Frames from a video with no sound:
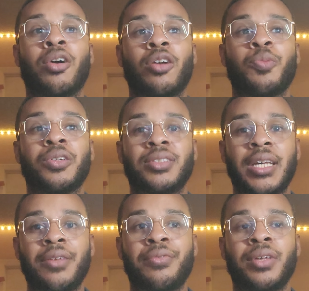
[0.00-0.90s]
hardware
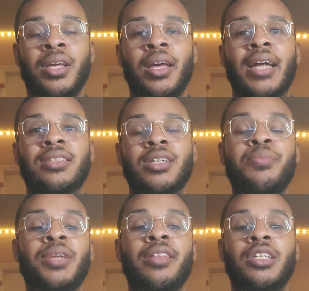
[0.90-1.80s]
safe and to
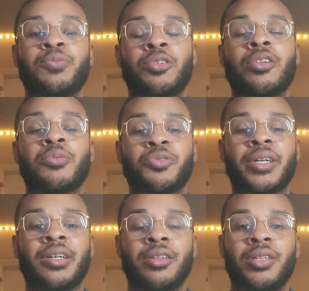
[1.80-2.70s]
update these programs
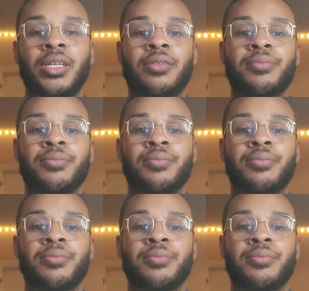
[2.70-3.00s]
regularly.